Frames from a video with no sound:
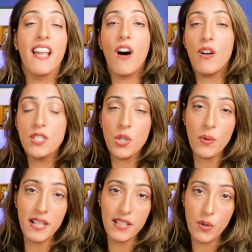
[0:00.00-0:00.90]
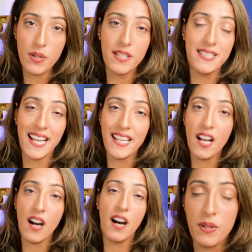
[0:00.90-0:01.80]
They also included
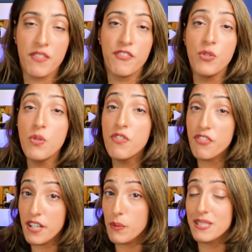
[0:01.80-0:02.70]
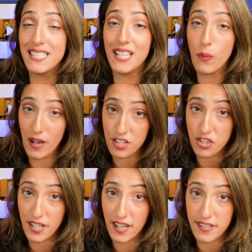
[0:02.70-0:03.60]
data with food frequency
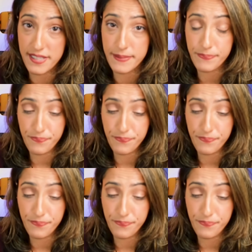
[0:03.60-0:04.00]
questionnaires.